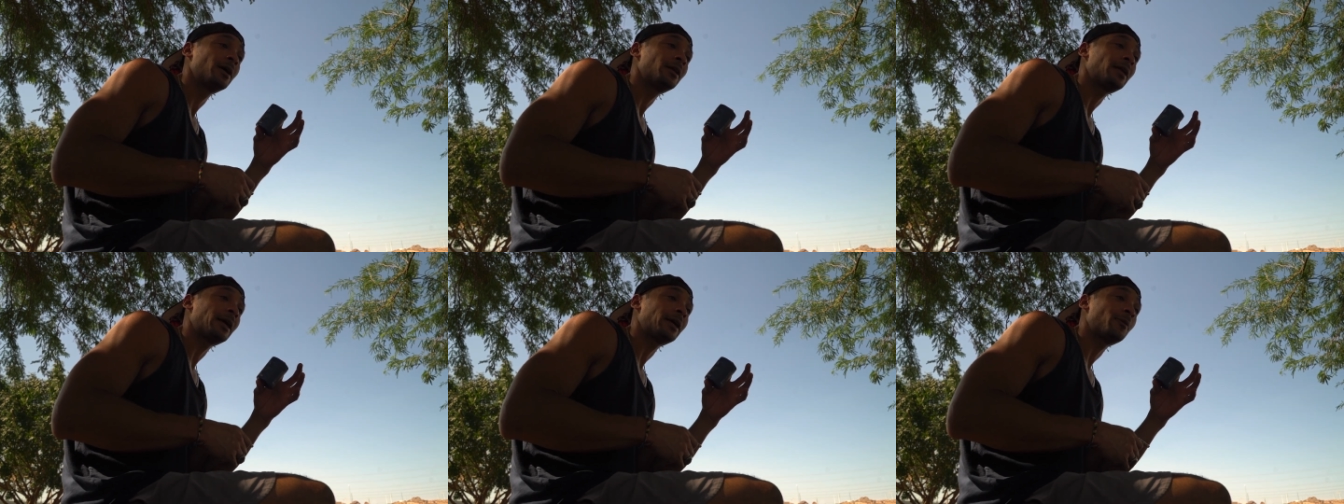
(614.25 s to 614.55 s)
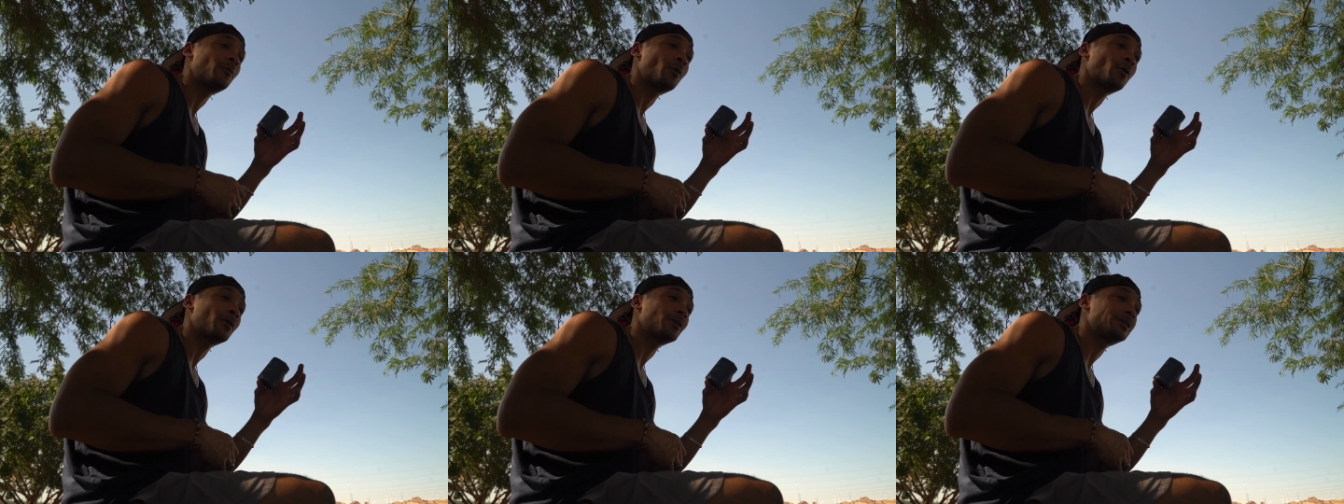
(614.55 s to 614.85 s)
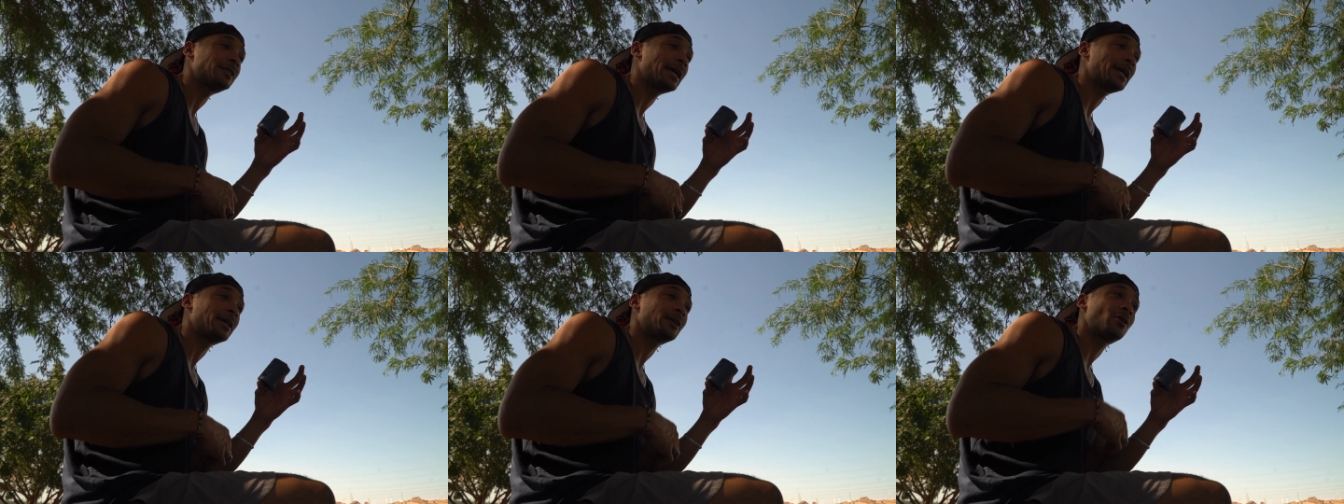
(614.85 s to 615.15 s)
like
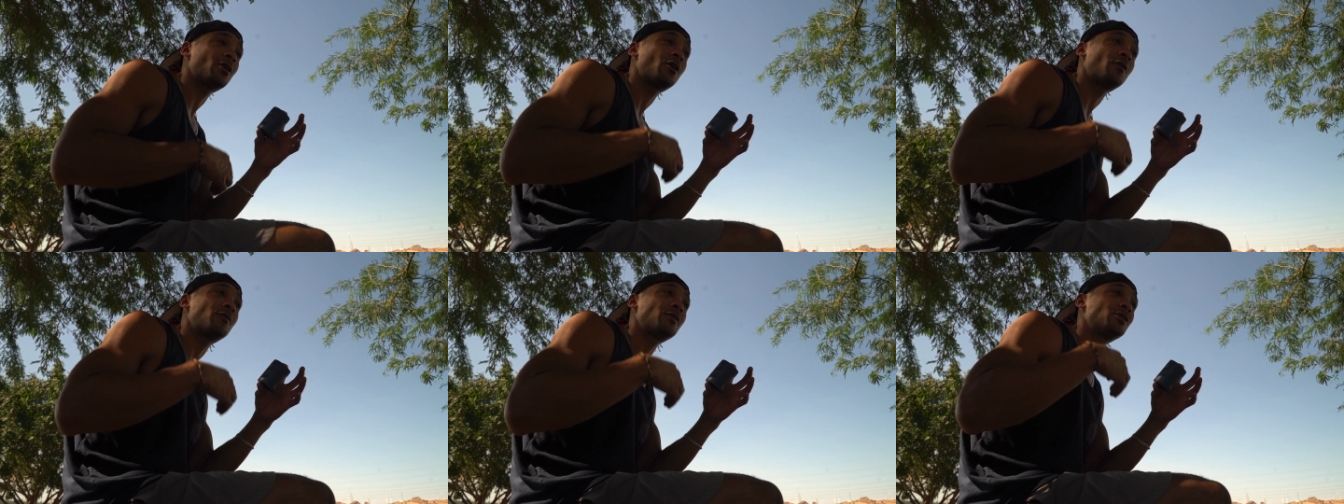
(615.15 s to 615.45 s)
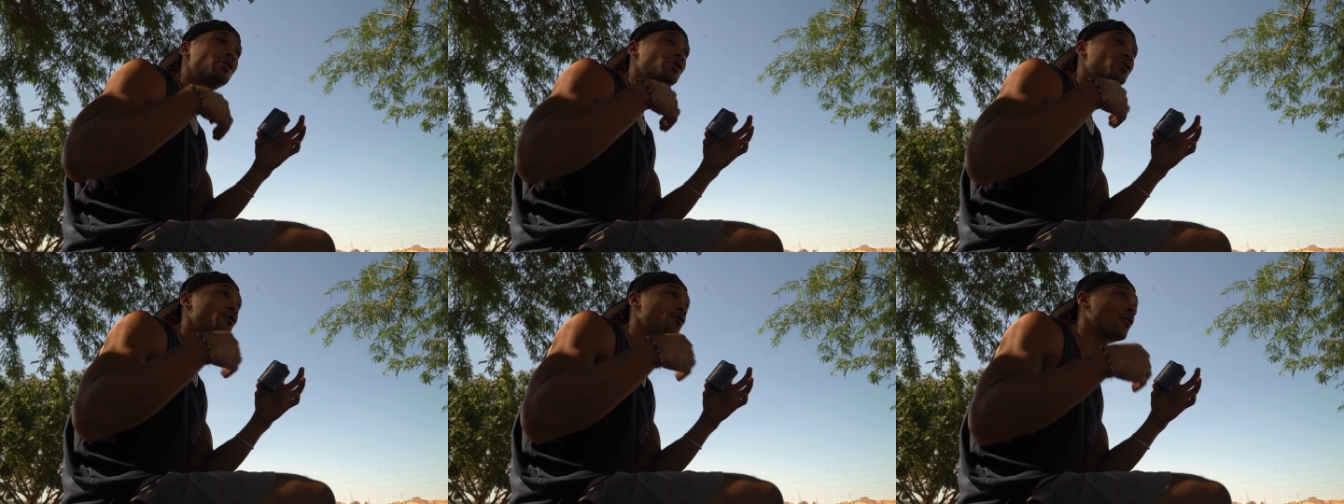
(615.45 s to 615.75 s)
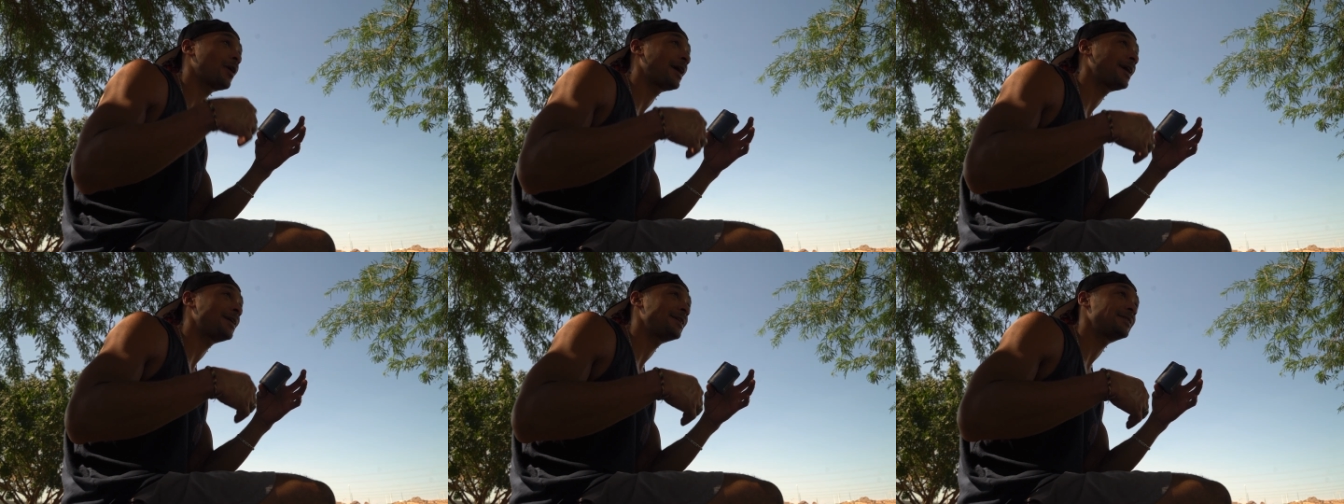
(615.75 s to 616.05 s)
weren't taking all these
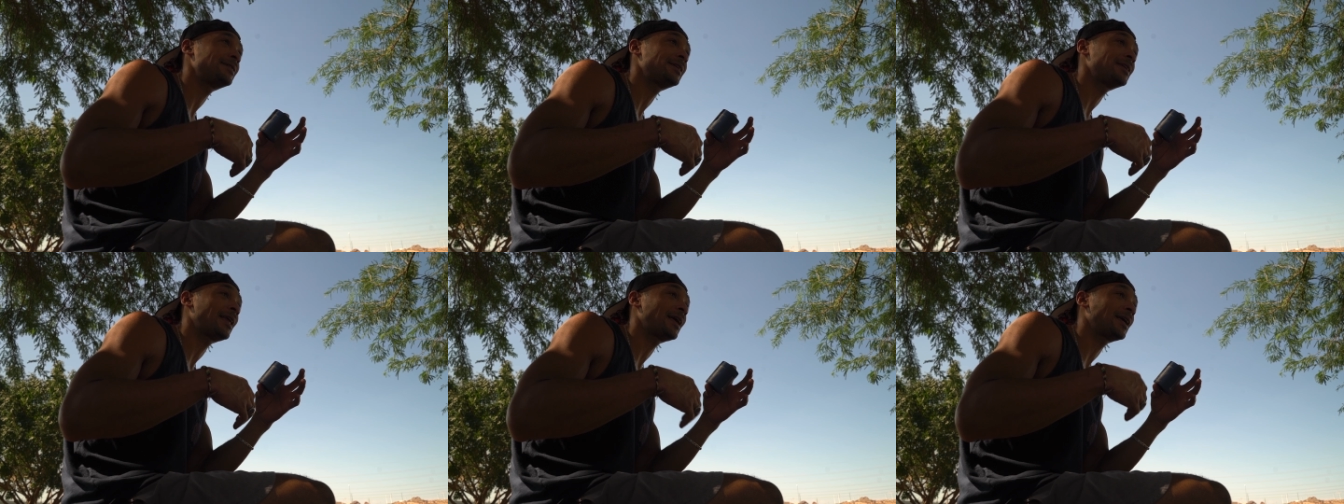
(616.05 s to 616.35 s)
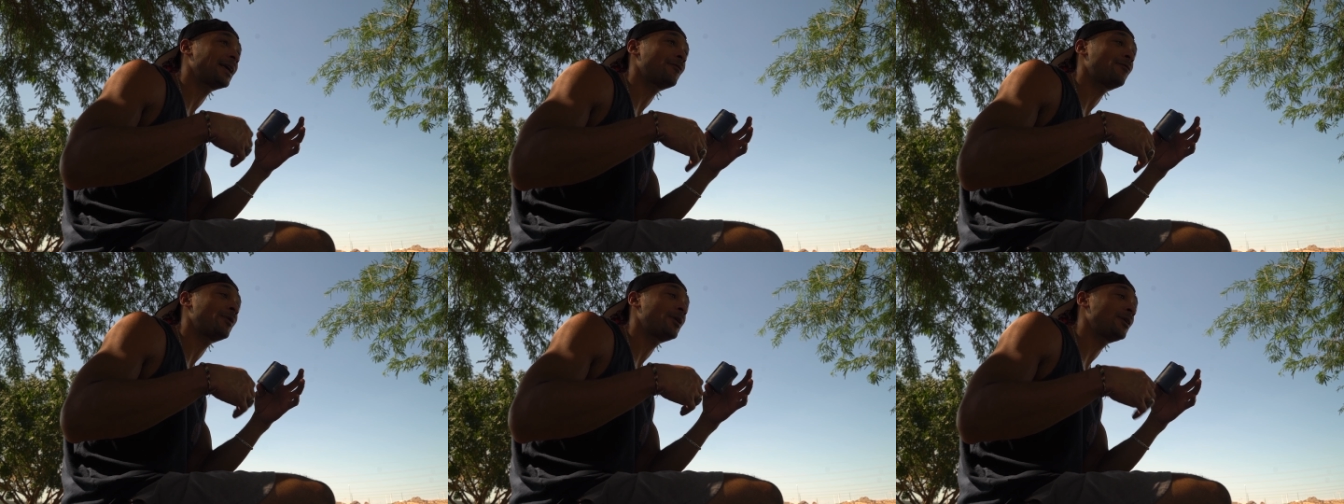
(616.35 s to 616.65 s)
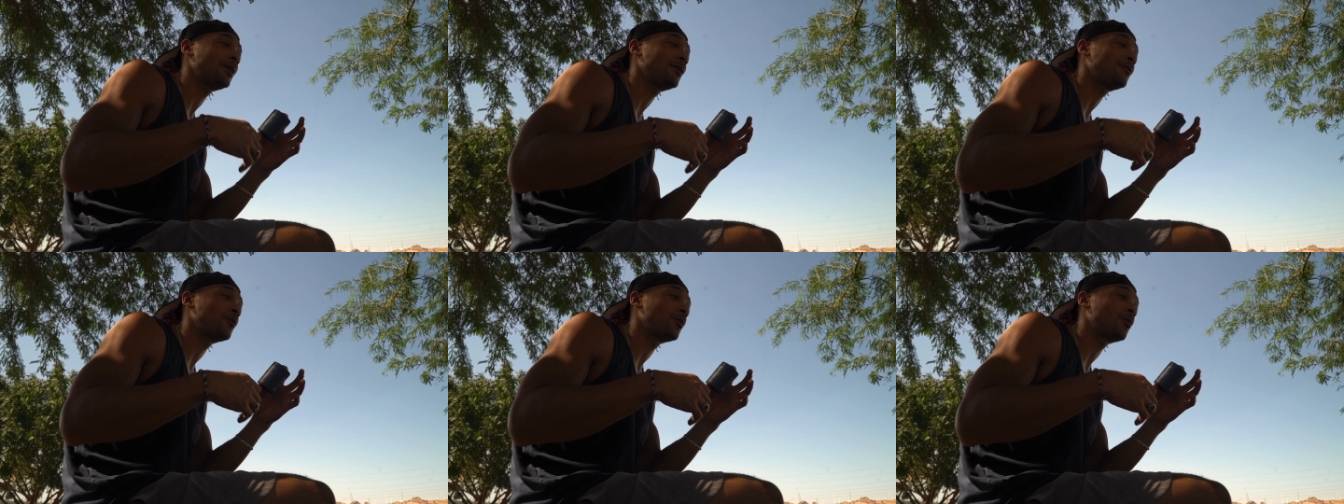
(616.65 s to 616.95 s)
crazy like if we
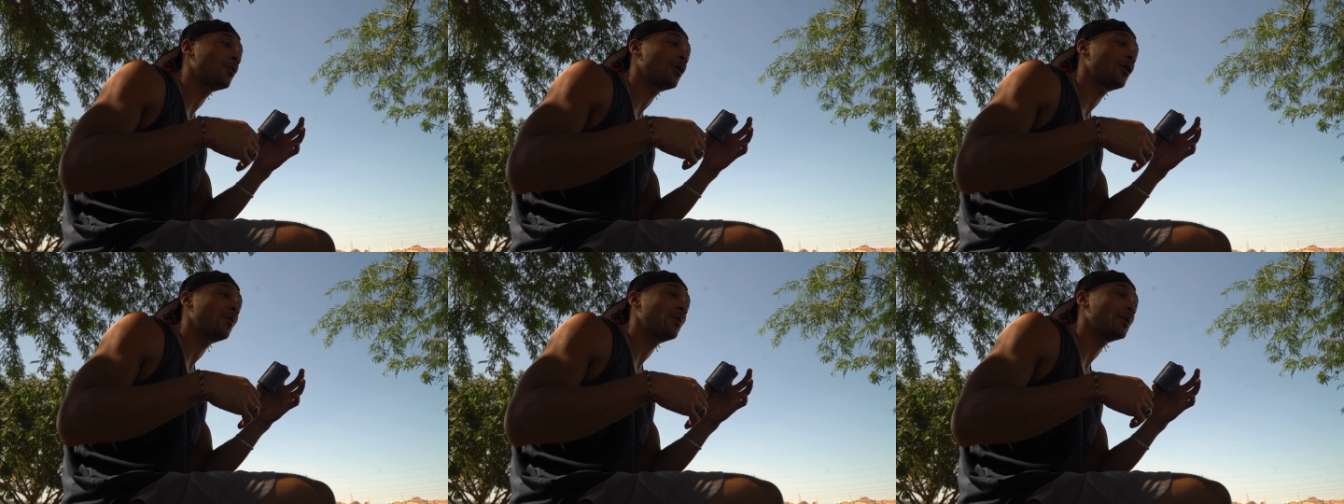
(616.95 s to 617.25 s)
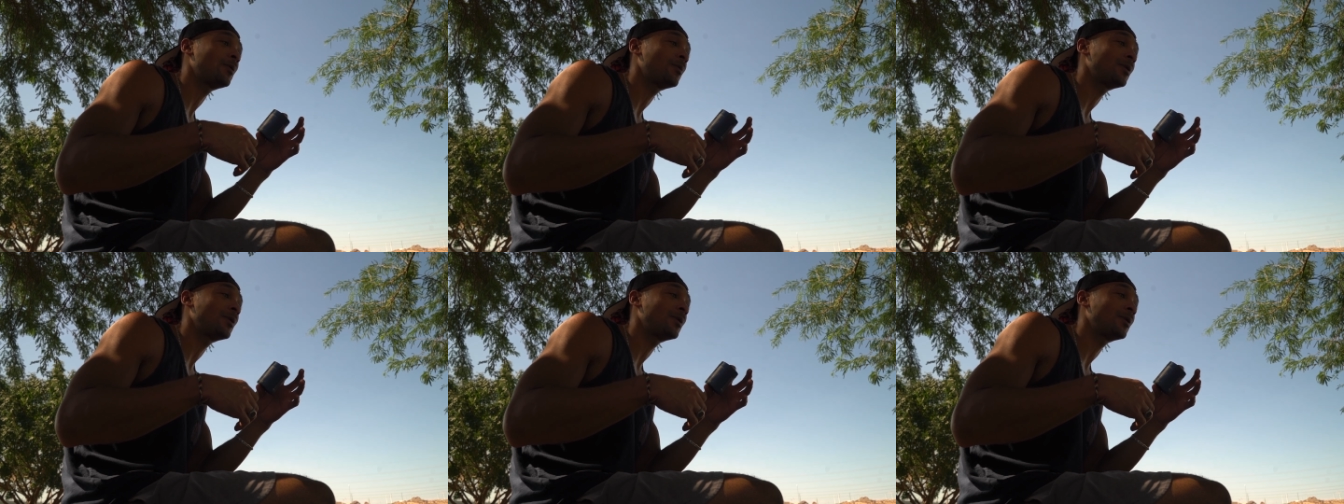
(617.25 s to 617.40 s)
lived in a world we,